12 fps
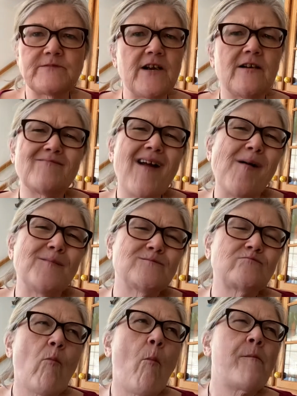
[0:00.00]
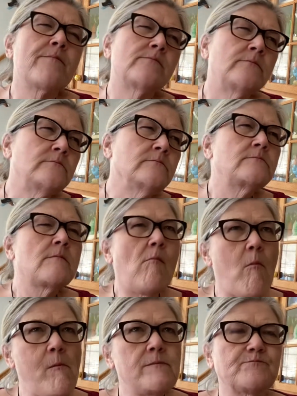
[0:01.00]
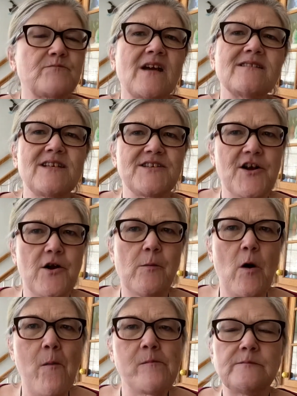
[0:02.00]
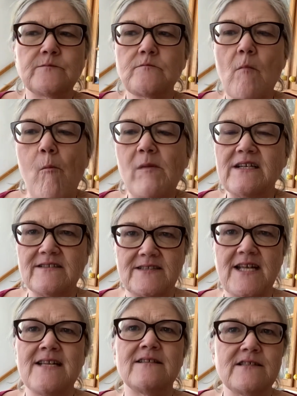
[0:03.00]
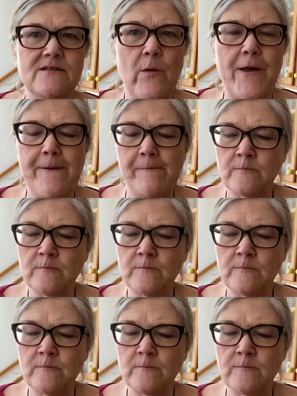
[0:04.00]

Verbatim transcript: ter- not, not gonna say terrible, insanely sweet.